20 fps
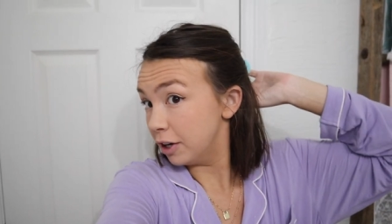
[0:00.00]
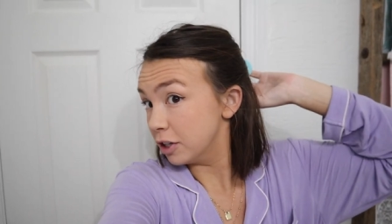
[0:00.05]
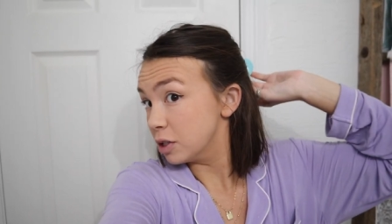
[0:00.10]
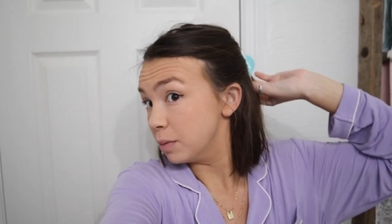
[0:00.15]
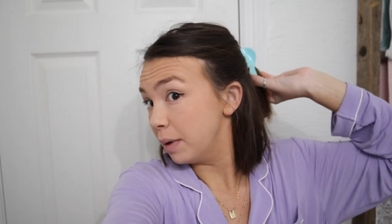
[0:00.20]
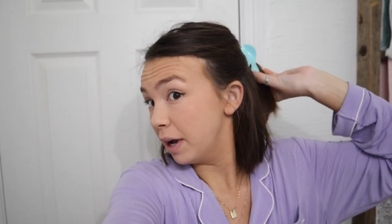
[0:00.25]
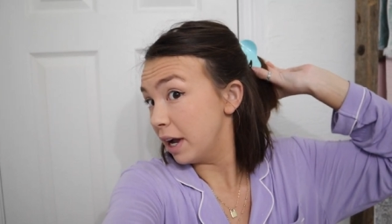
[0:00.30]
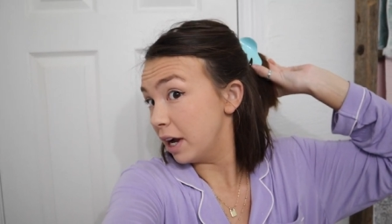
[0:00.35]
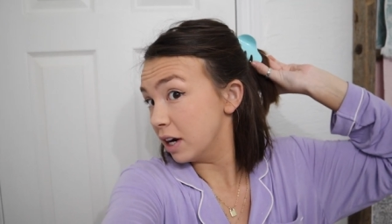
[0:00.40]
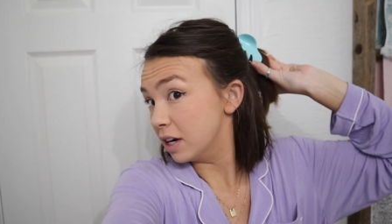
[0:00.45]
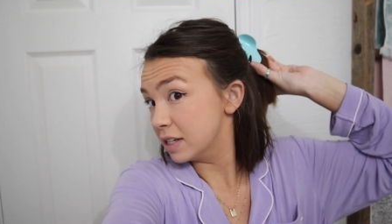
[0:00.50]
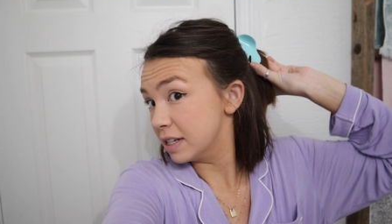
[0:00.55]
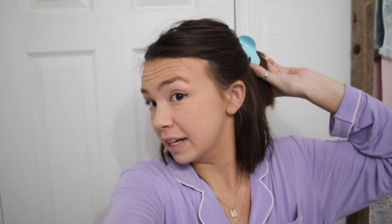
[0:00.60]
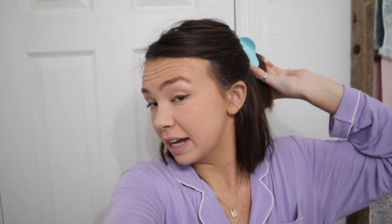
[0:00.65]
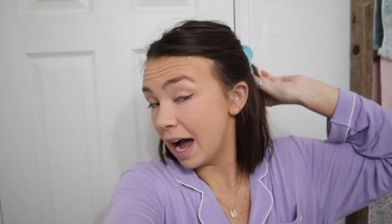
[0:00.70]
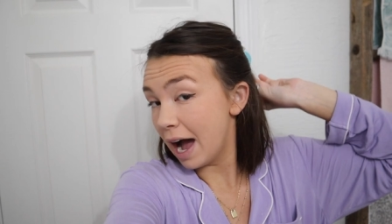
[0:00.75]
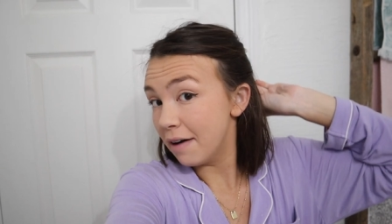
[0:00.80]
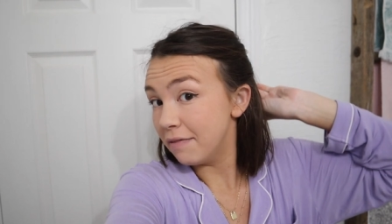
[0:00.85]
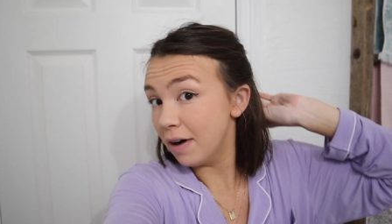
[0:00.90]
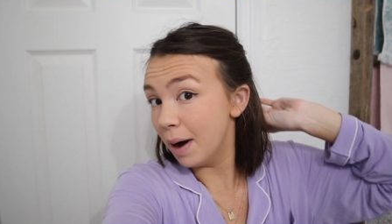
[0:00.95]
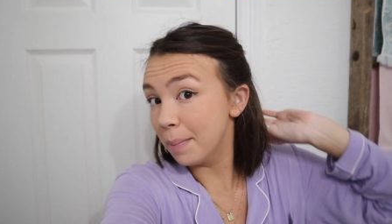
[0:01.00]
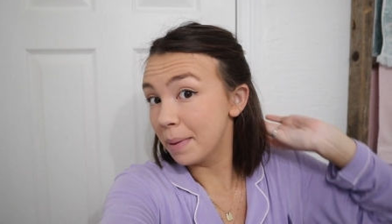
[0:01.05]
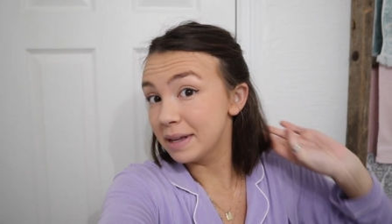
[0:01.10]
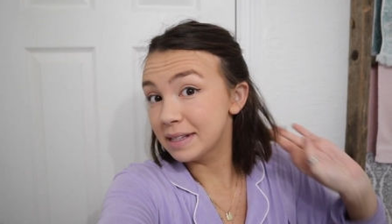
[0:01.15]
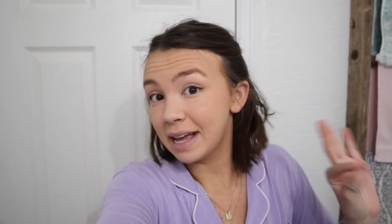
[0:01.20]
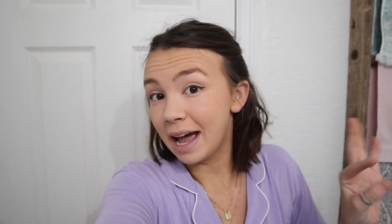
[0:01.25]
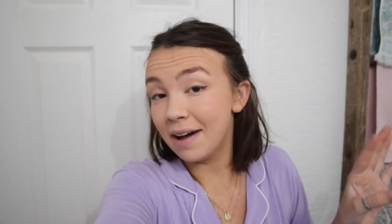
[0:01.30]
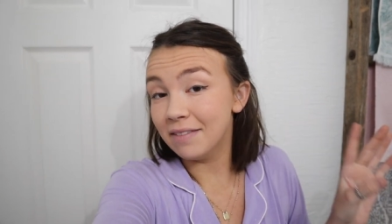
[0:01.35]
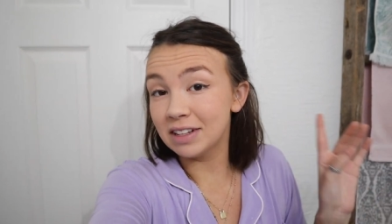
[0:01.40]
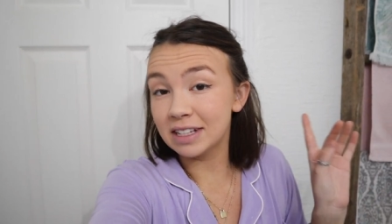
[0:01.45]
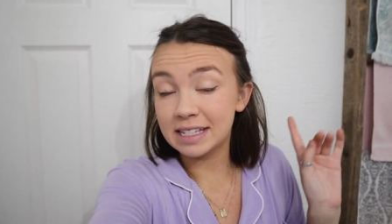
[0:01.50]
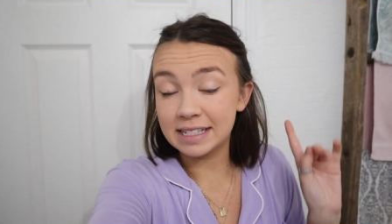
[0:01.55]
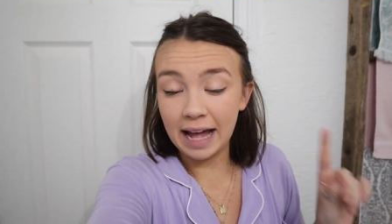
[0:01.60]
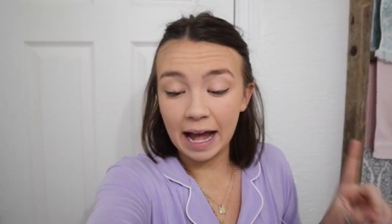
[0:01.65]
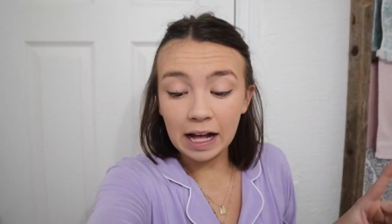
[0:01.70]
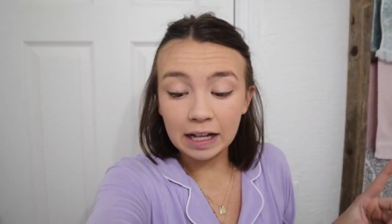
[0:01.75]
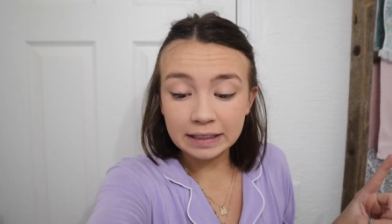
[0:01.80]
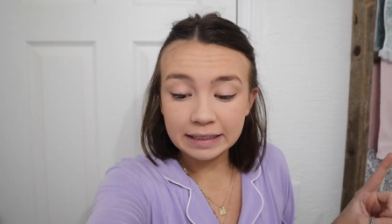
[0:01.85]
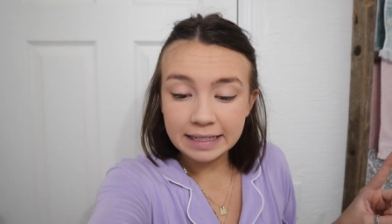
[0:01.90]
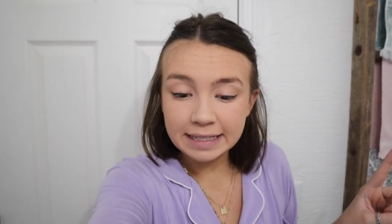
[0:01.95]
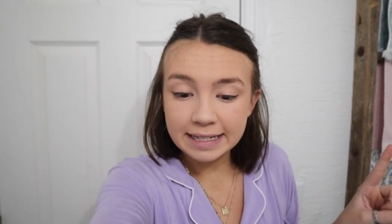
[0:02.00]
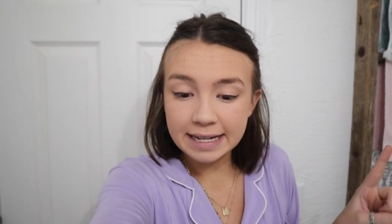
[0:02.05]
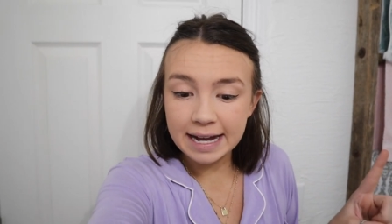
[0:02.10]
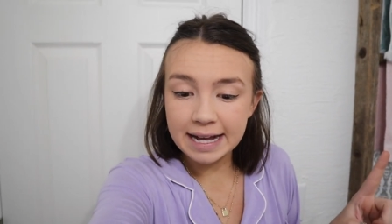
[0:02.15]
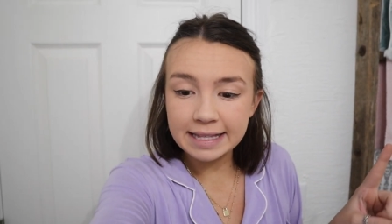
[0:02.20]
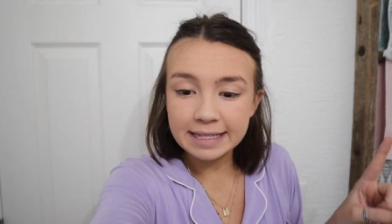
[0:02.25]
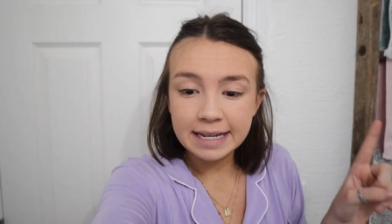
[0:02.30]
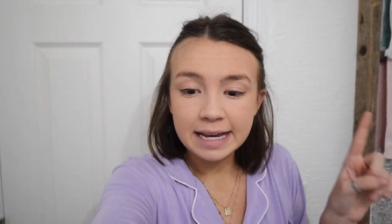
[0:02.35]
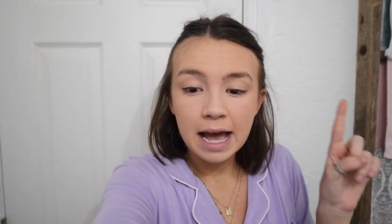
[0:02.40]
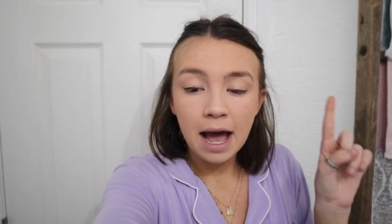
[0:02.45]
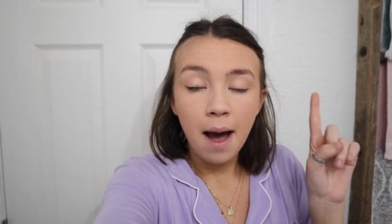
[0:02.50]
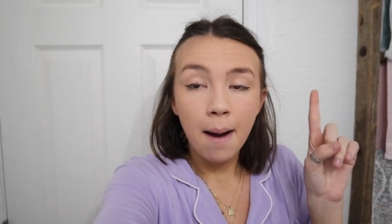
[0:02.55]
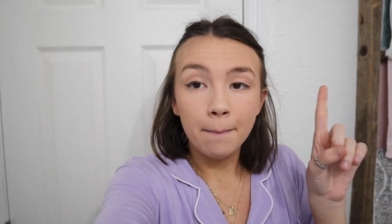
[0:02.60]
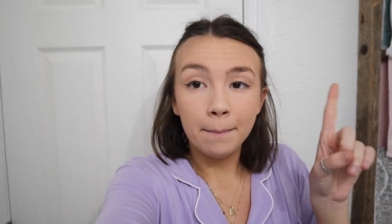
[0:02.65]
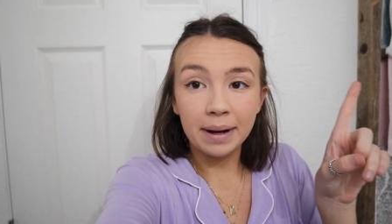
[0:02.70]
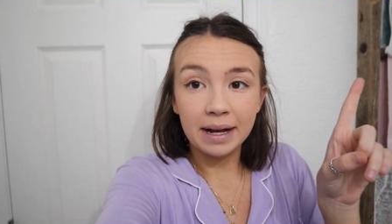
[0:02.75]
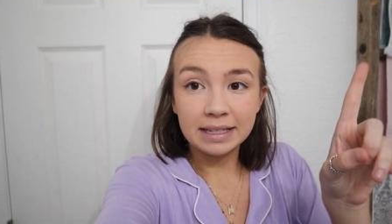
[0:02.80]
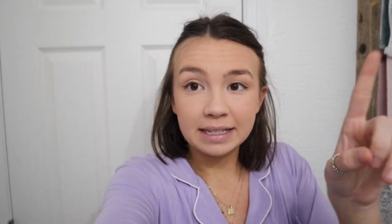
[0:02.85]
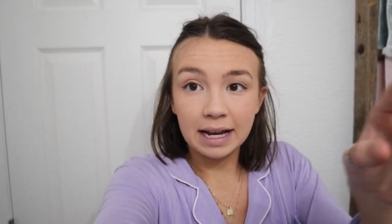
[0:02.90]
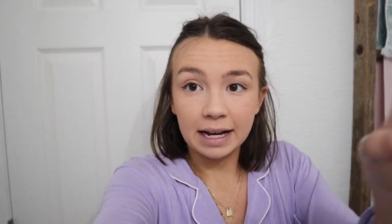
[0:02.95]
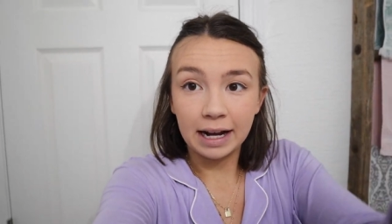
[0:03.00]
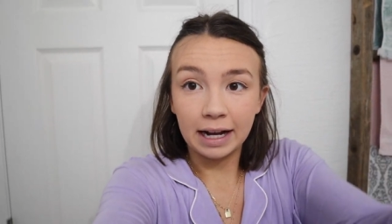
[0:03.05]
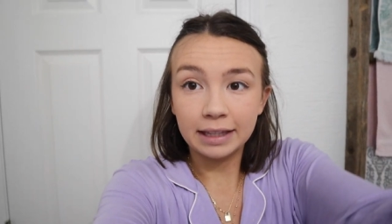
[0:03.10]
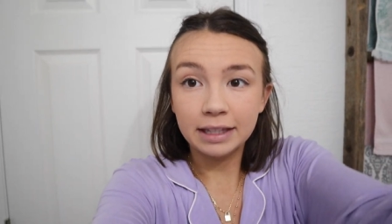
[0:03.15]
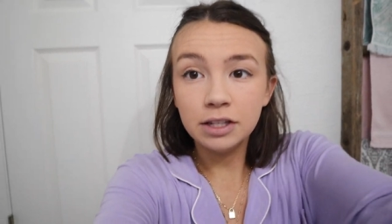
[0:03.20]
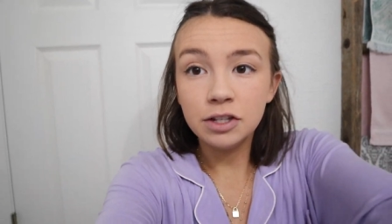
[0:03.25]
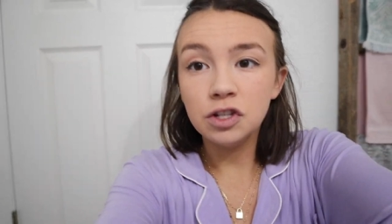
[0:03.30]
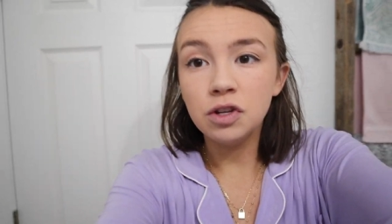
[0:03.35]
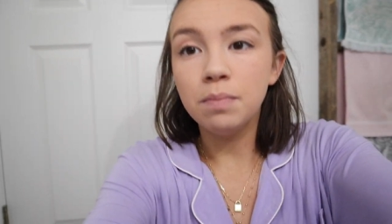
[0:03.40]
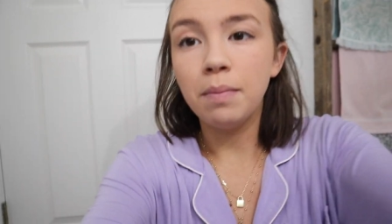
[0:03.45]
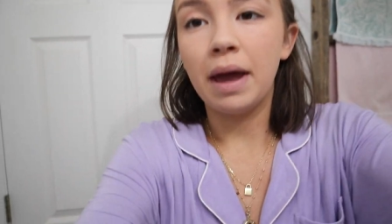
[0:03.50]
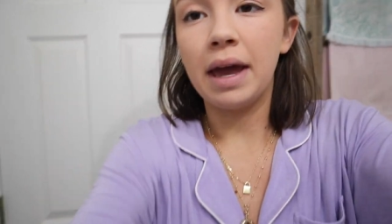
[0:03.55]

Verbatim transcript: Also, my hair is like half up because I haven't styled it yet, but I got this new